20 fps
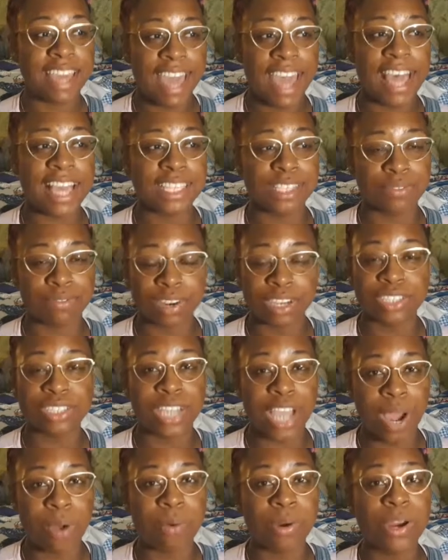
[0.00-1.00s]
ass rush
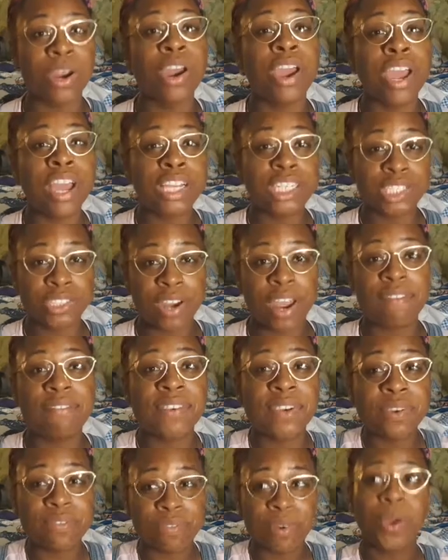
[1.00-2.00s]
hour
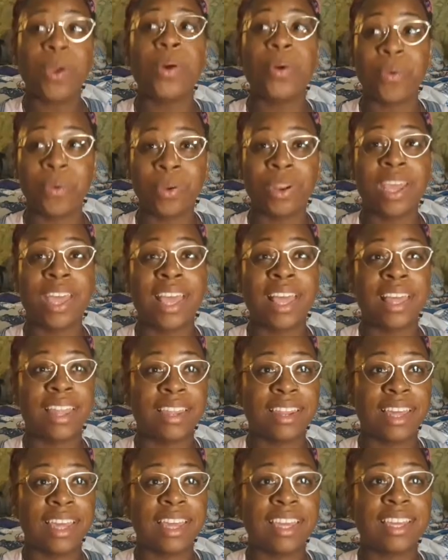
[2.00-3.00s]
traffic road,
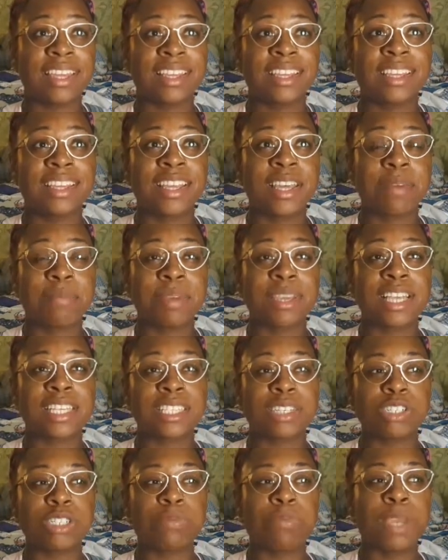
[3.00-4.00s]
like, because
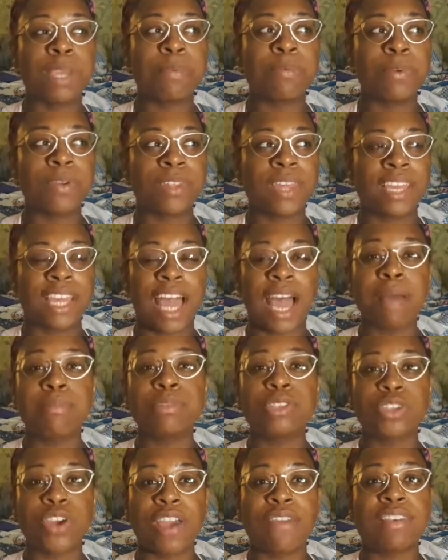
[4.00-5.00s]
there's people, like, I'm
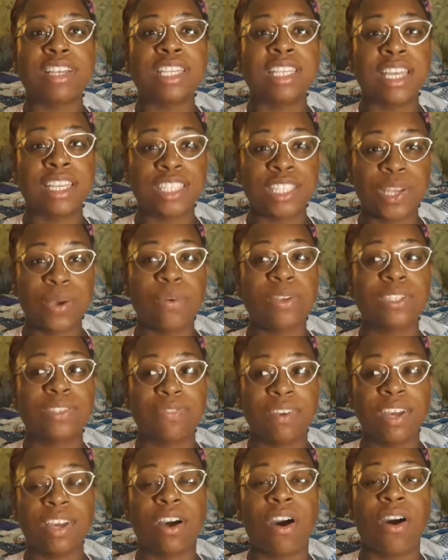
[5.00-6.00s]
driving slow as
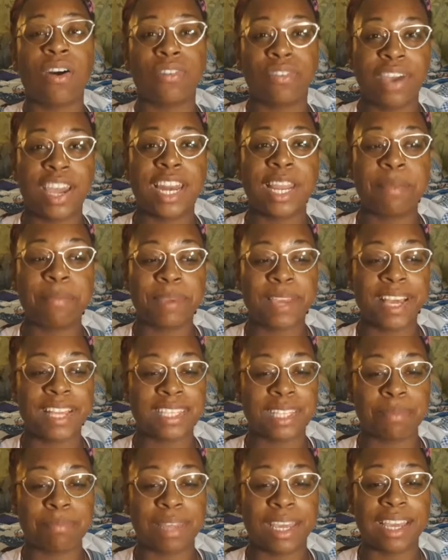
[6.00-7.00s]
fuck already because
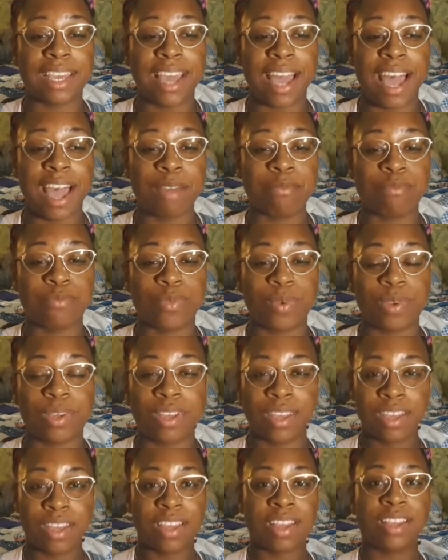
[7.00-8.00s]
I'm like,
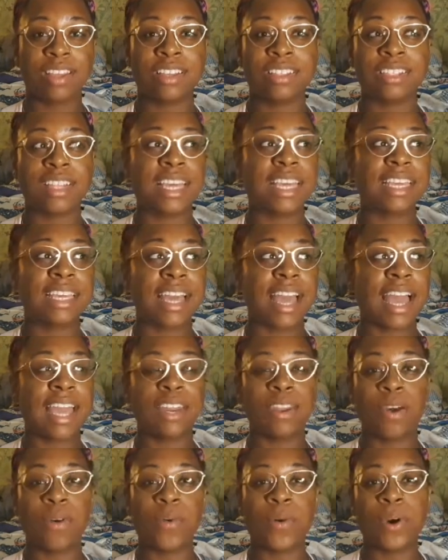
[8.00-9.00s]
I
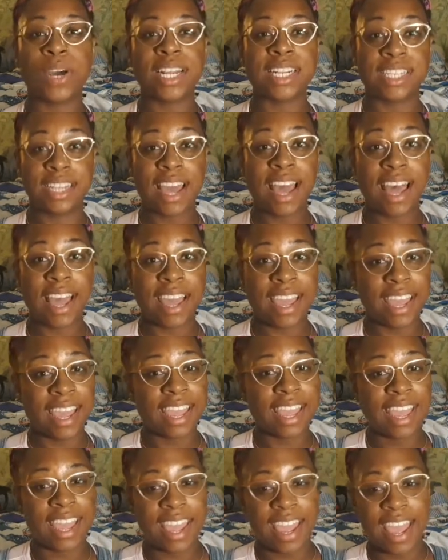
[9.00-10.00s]
don't want to die.
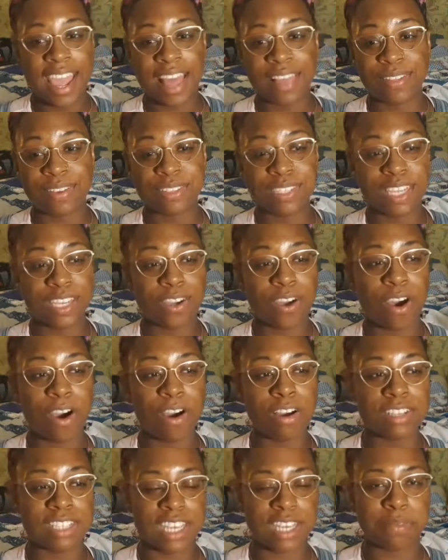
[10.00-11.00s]
And there's like
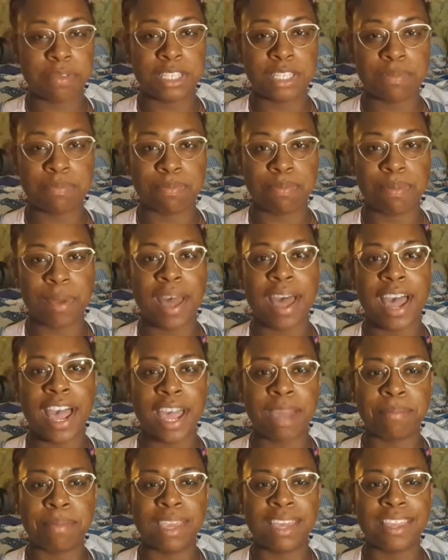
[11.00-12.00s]
cars like
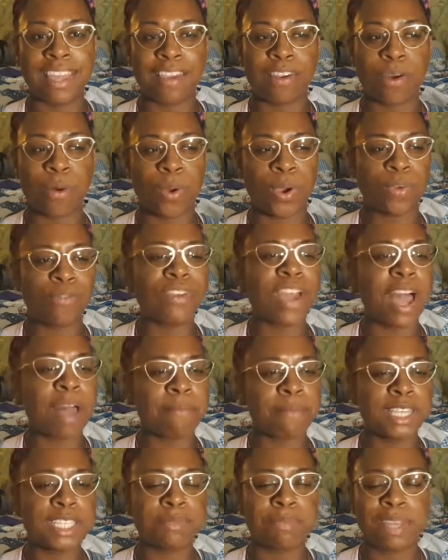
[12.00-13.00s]
behind me, like going around
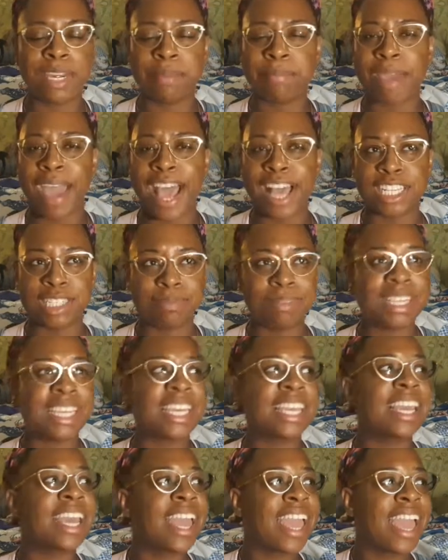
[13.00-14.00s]
me, speeding past
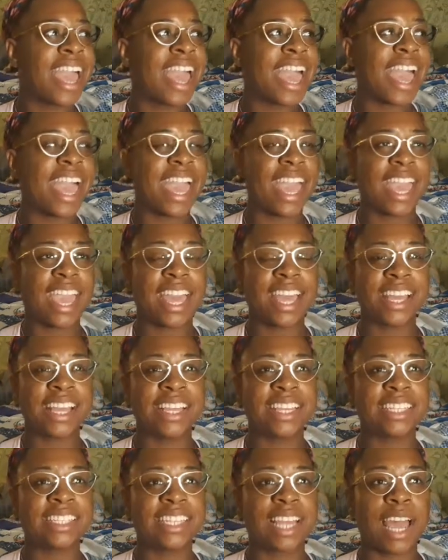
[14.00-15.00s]
me.
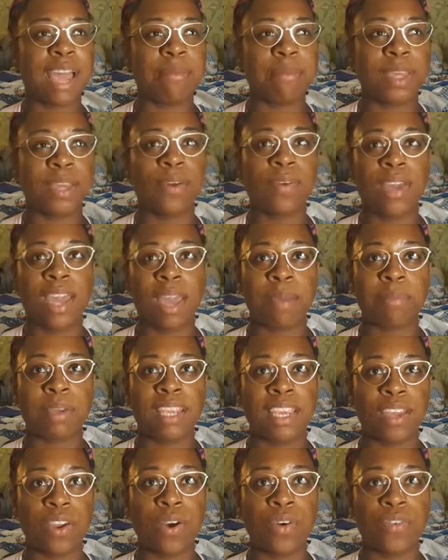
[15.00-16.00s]
And I'm like, okay, I'm going to
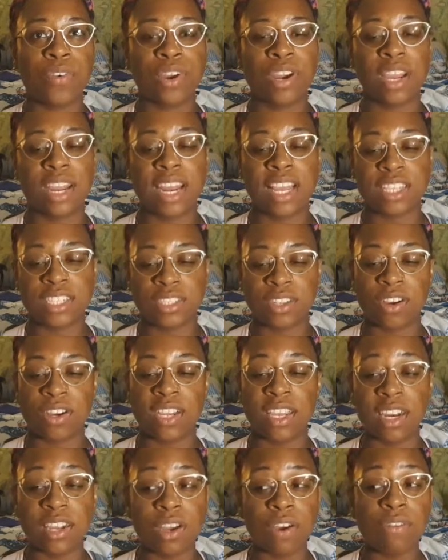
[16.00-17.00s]
get over it. And I start
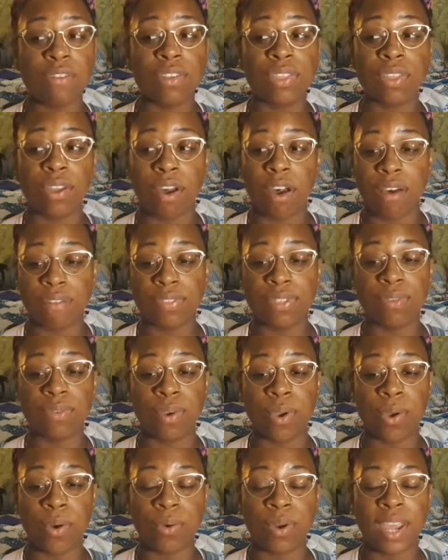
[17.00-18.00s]
getting off the
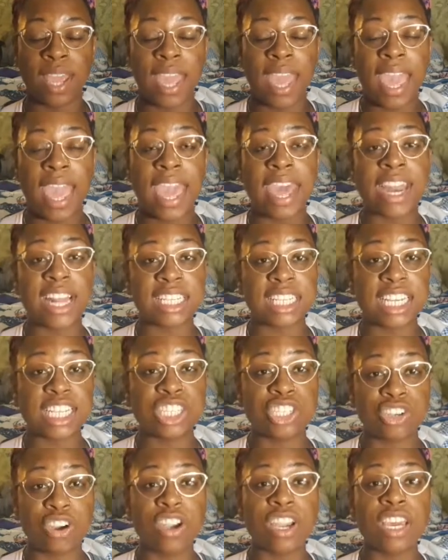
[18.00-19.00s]
road. And as I
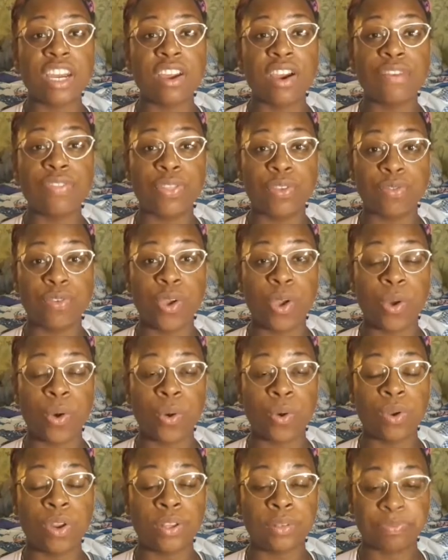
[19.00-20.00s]
start getting off the
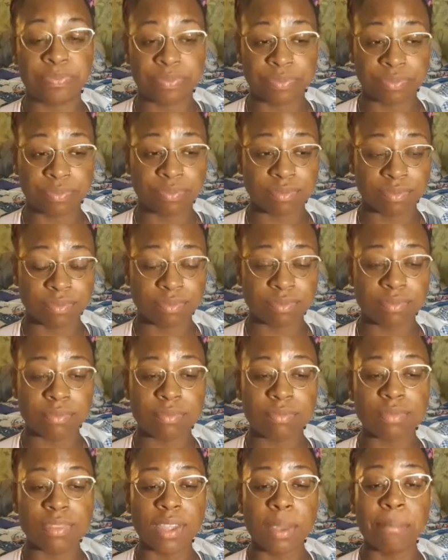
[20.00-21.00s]
road,
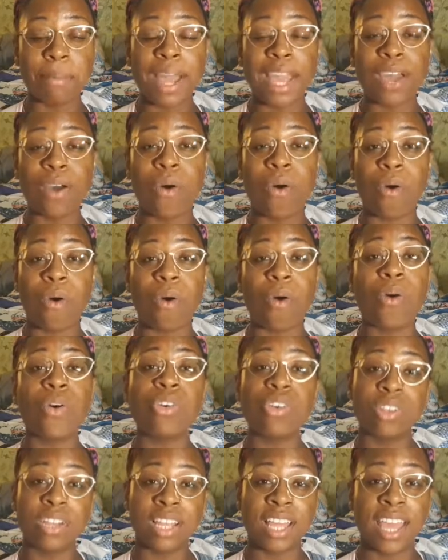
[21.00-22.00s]
my
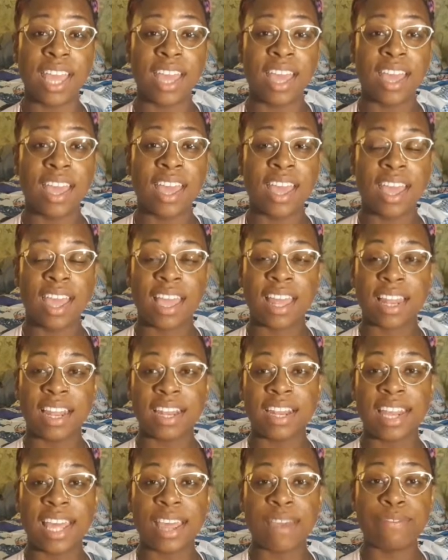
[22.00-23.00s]
whole
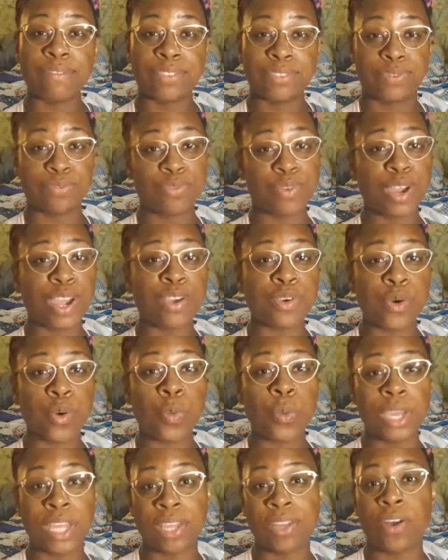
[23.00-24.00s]
left front
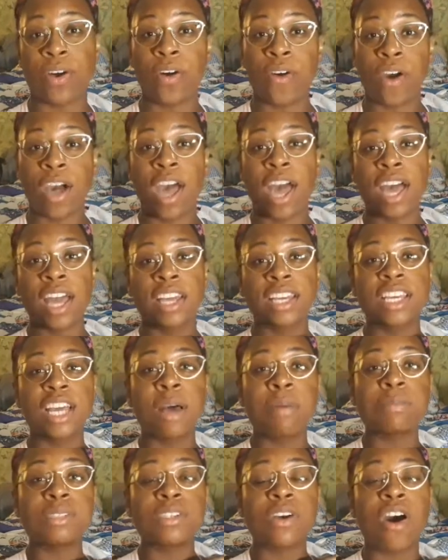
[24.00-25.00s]
wheel
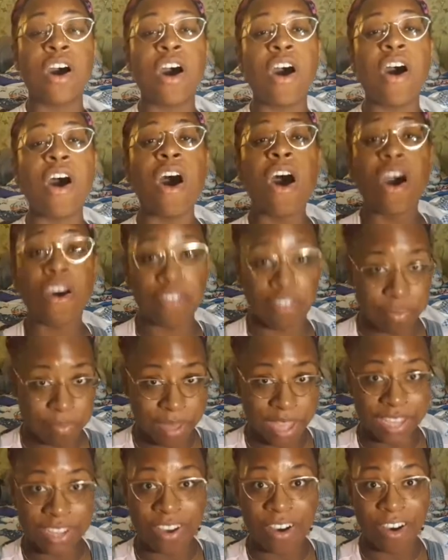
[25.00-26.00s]
comes off
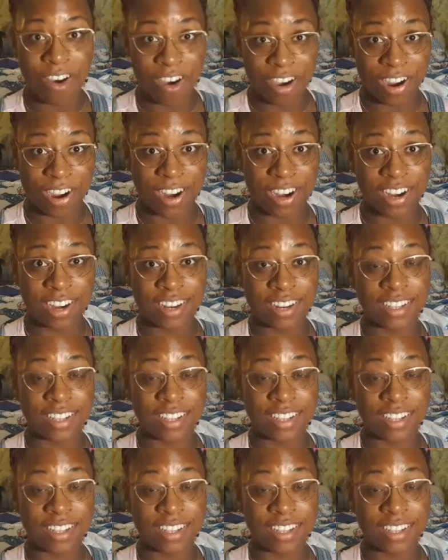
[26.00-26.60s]
my car.